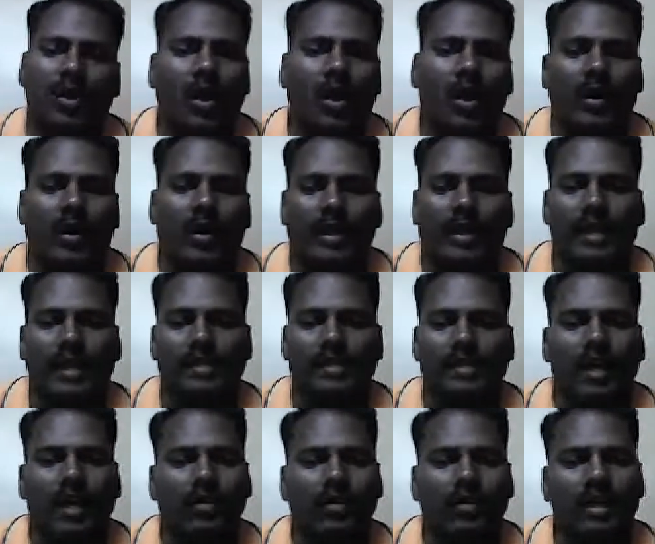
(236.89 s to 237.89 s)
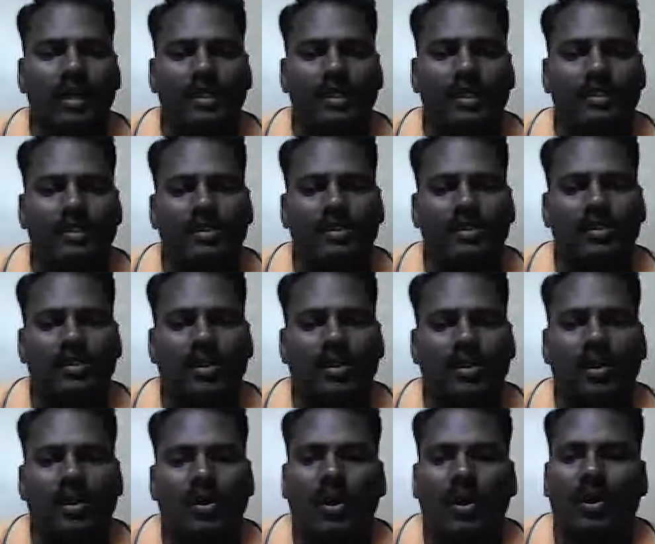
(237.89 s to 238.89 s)
or cash outlays
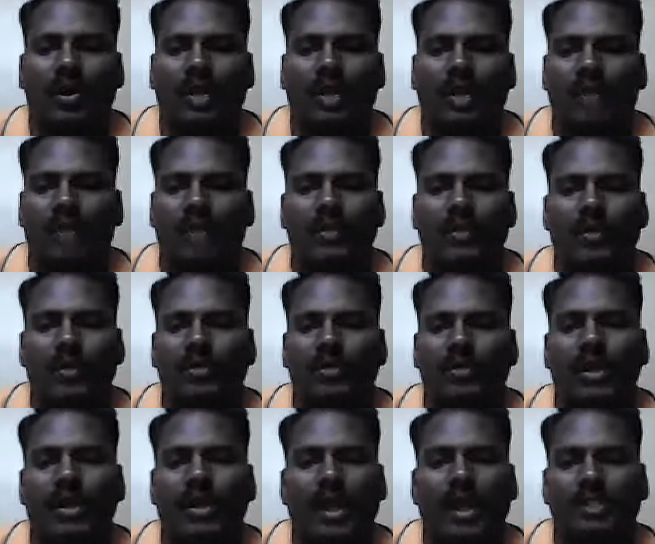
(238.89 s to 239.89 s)
or timing of the cash